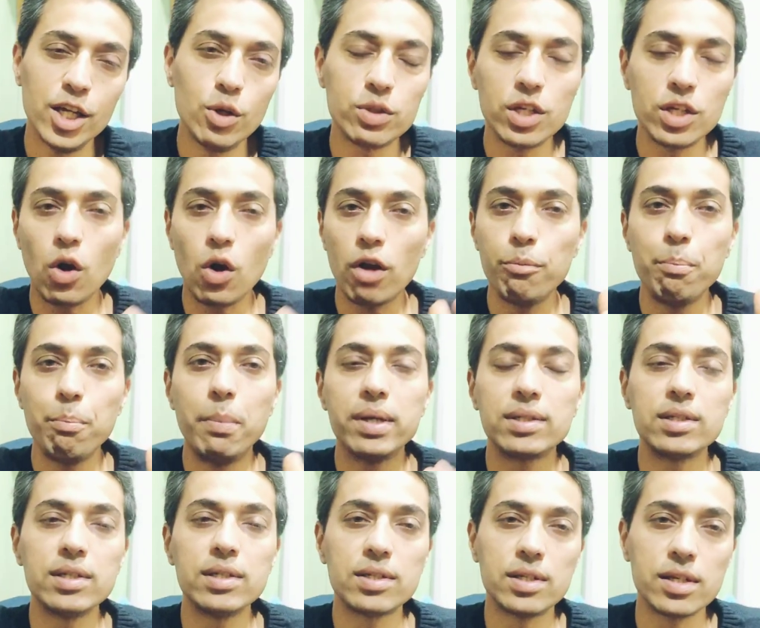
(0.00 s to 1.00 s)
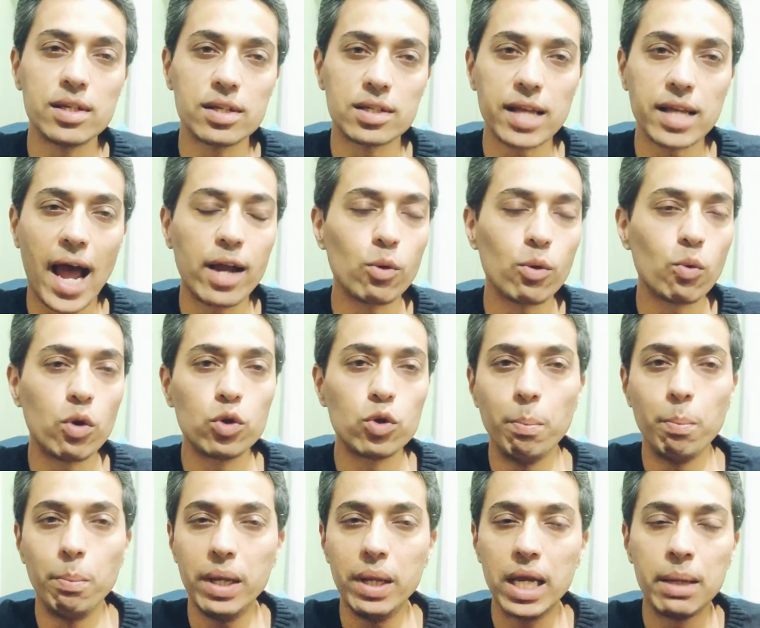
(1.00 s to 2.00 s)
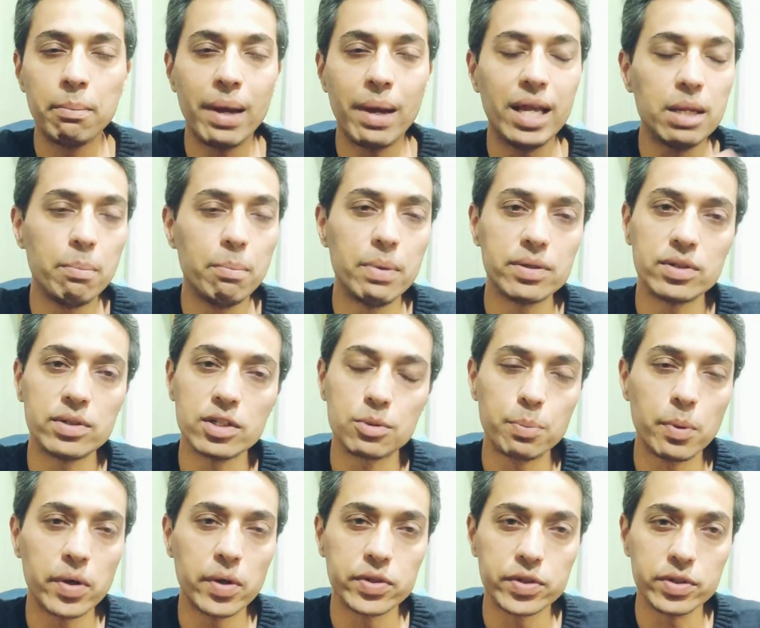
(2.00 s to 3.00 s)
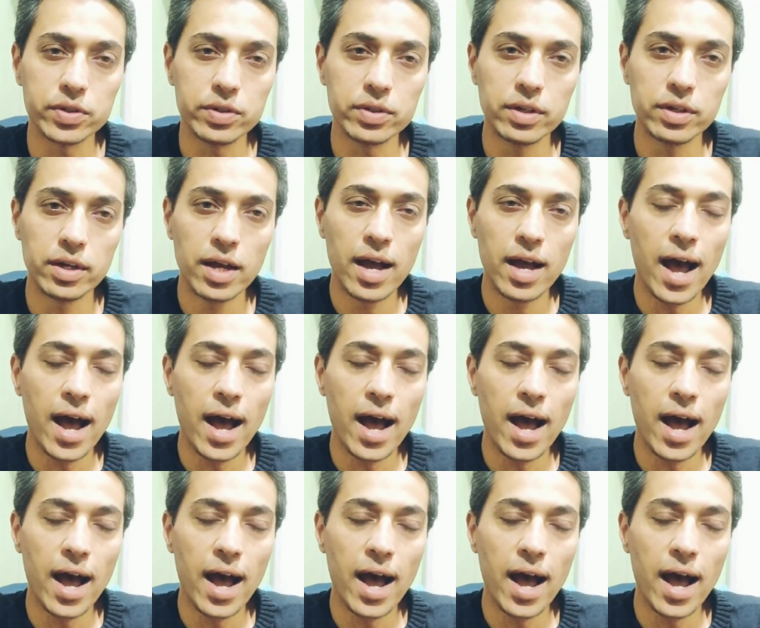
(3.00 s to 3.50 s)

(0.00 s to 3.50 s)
You see, a lot of businesses, I don't want to blame any business person.